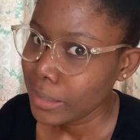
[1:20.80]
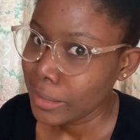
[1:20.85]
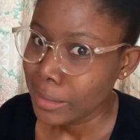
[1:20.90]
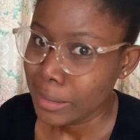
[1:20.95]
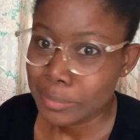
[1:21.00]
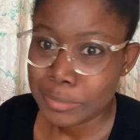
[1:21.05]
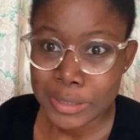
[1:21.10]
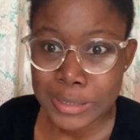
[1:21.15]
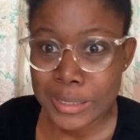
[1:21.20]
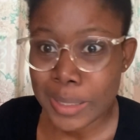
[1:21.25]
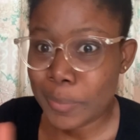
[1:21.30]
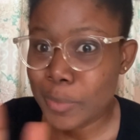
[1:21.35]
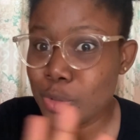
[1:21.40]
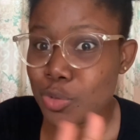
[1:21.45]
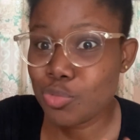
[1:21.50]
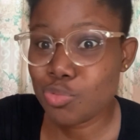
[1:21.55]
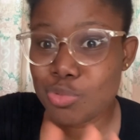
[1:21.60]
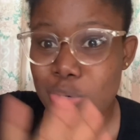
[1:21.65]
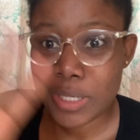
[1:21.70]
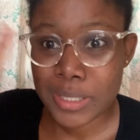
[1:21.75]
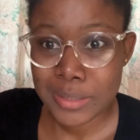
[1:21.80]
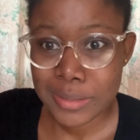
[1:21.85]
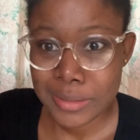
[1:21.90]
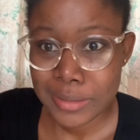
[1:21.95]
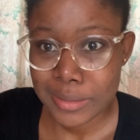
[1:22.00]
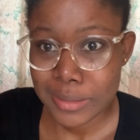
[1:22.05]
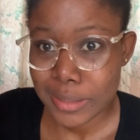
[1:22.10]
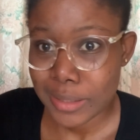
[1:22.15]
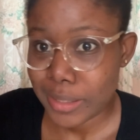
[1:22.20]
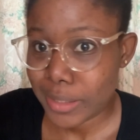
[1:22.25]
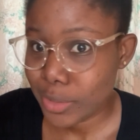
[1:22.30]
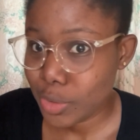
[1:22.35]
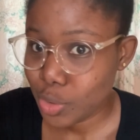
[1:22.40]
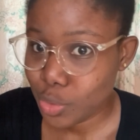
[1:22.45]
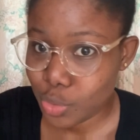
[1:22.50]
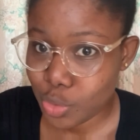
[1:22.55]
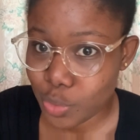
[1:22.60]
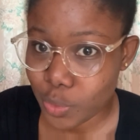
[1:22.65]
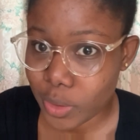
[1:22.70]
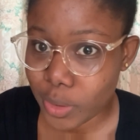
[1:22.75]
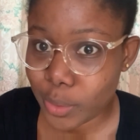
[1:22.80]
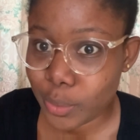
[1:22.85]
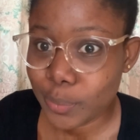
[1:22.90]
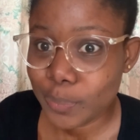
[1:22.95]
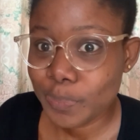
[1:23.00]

I'm just coming to rant as usual.